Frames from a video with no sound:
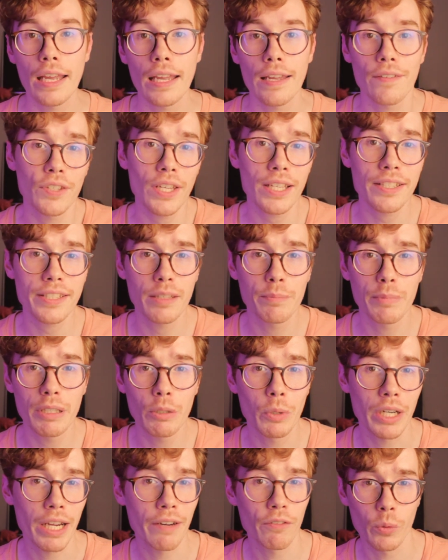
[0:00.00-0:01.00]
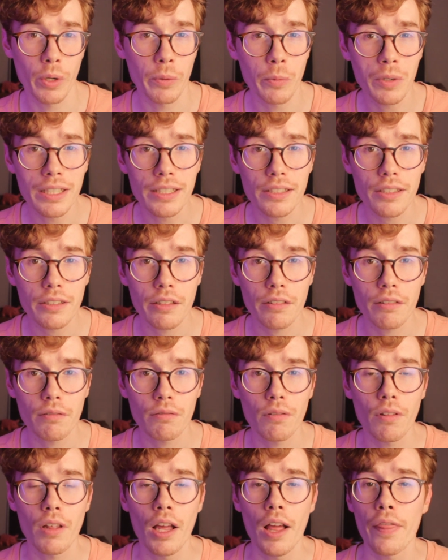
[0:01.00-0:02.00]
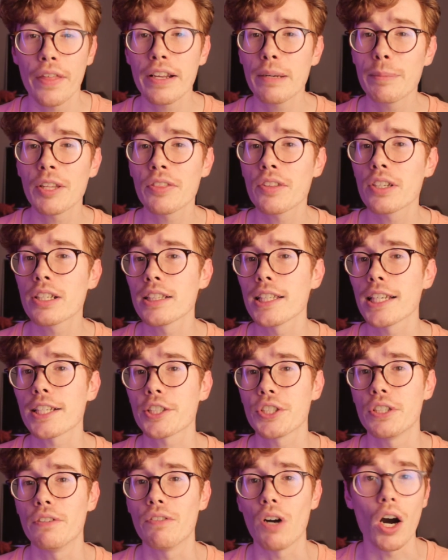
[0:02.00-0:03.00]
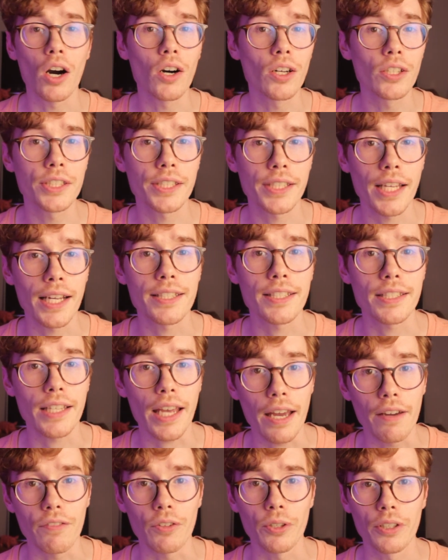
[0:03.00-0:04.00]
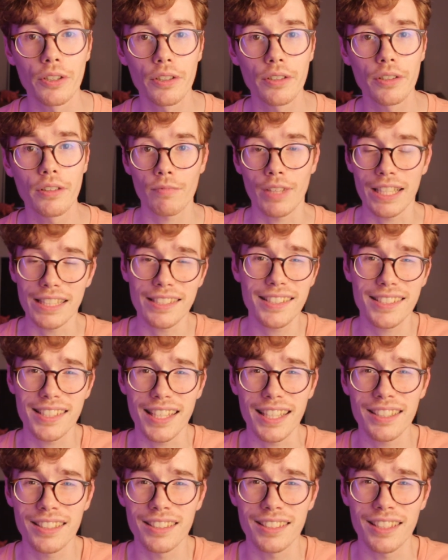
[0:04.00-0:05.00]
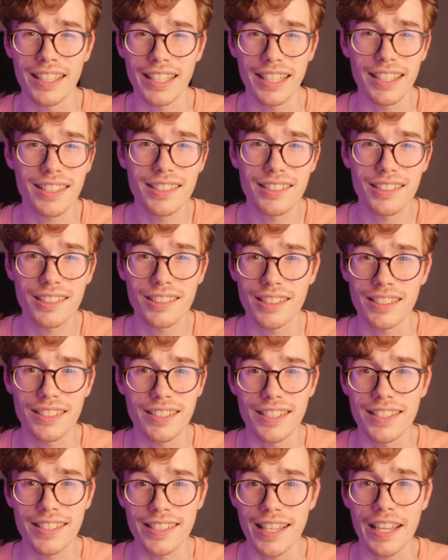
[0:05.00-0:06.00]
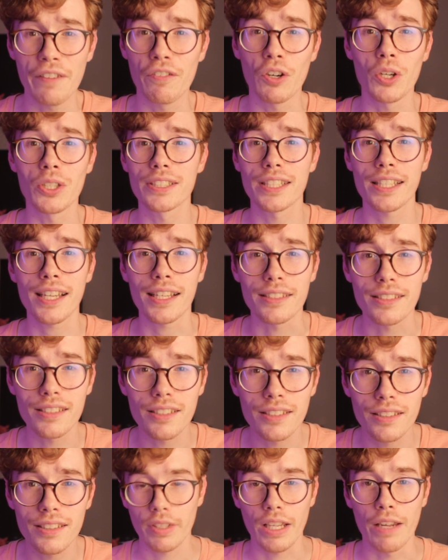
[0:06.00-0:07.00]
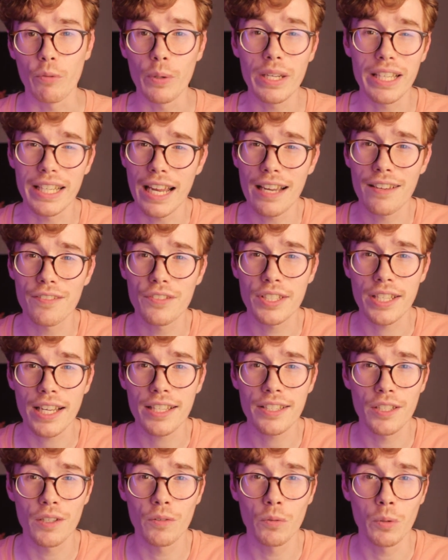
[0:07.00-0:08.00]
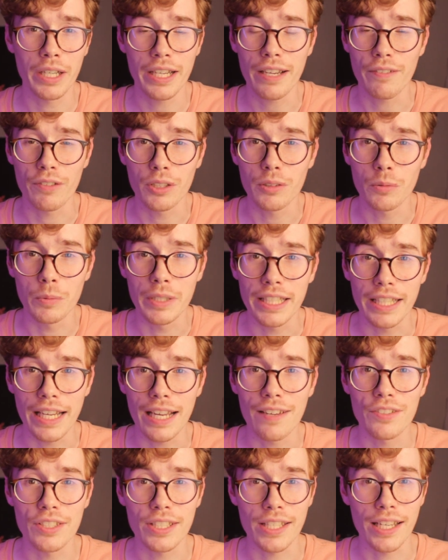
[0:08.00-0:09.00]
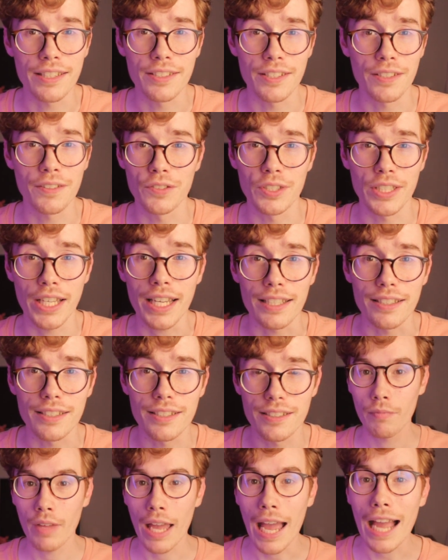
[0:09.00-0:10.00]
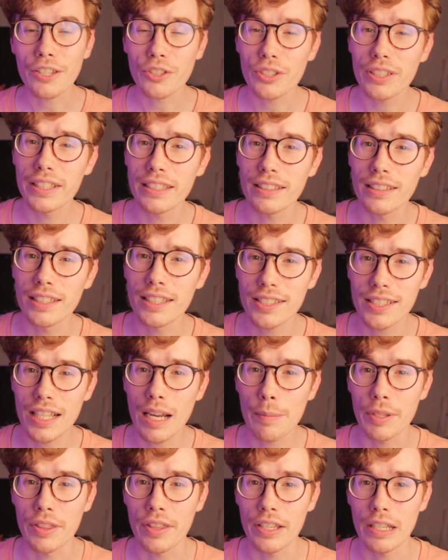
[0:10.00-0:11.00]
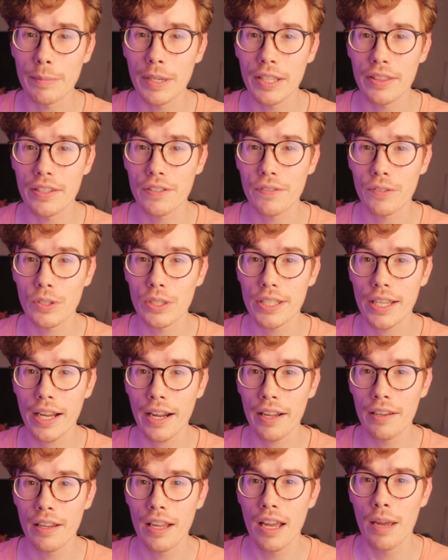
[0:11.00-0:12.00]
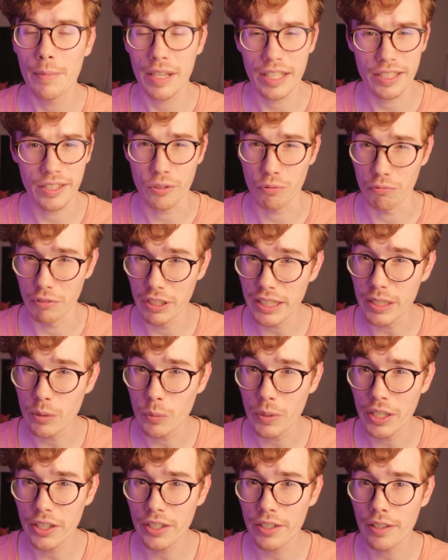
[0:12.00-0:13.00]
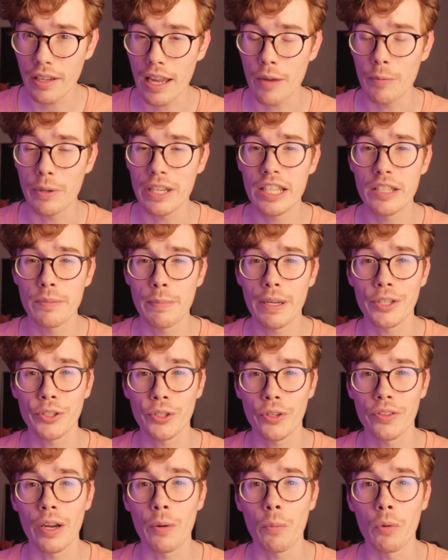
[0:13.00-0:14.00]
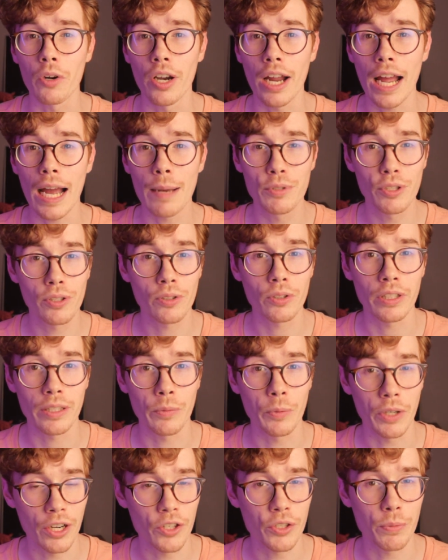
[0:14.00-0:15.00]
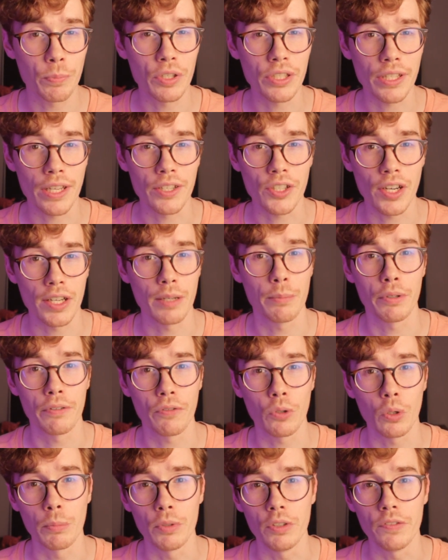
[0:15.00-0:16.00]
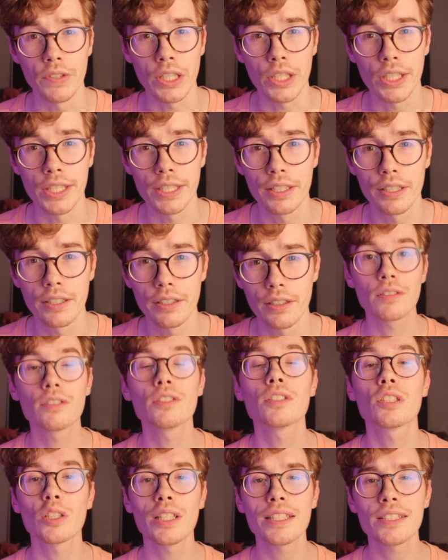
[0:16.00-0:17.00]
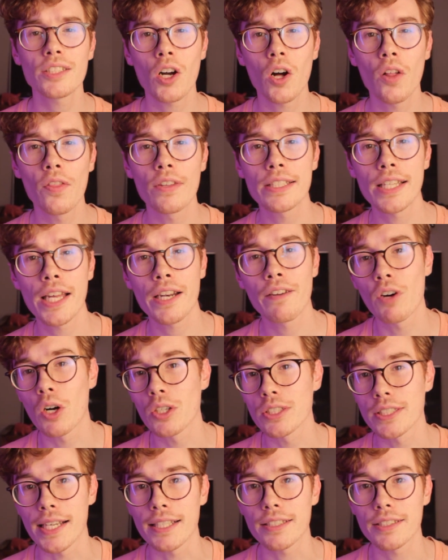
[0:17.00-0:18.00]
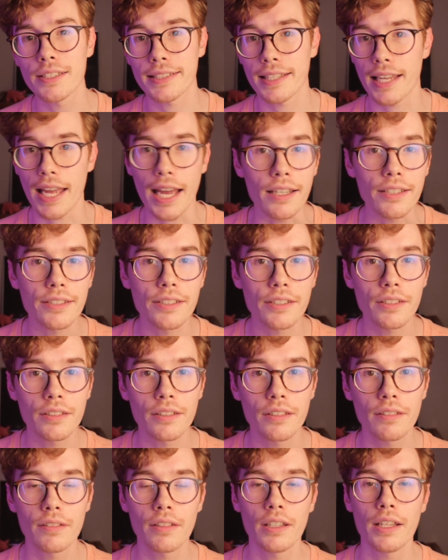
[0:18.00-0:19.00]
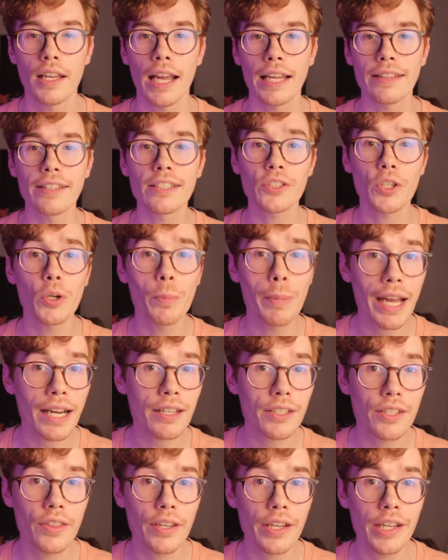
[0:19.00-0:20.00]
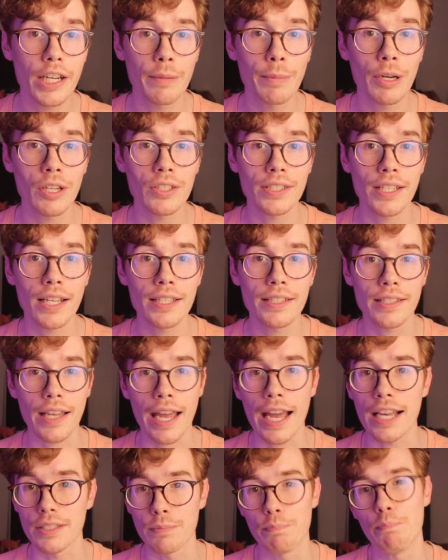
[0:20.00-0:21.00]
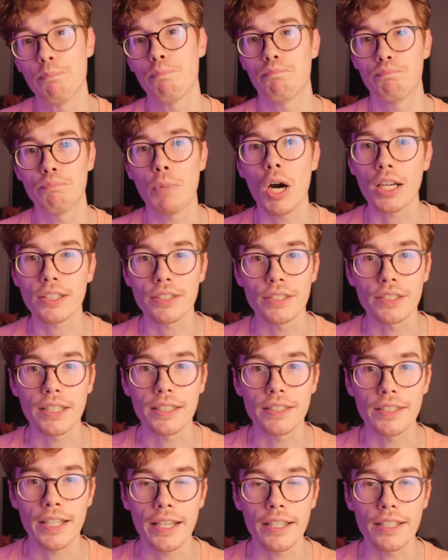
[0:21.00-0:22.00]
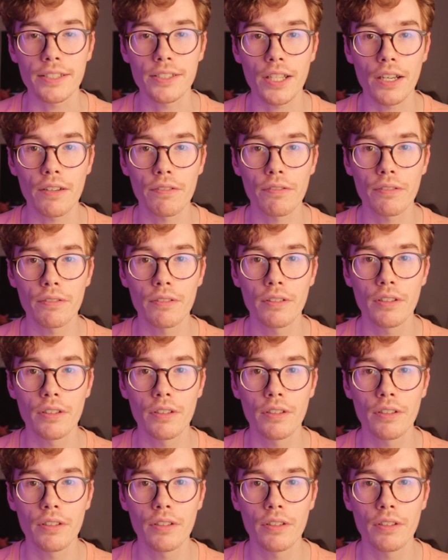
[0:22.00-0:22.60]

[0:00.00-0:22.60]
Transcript: If sets can be whatever we want, think about the collection of all sets ever. That's a set, I guess. It's the set of all sets. If we can have sets of whatever, we can have sets of sets. Actually, let's stop and think about this for a second, because it's really weird and we need to make sure that we're absolutely 100% on it before moving on. So let's call the set of all sets S. And let's go back to thinking about sets as boxes containing stuff.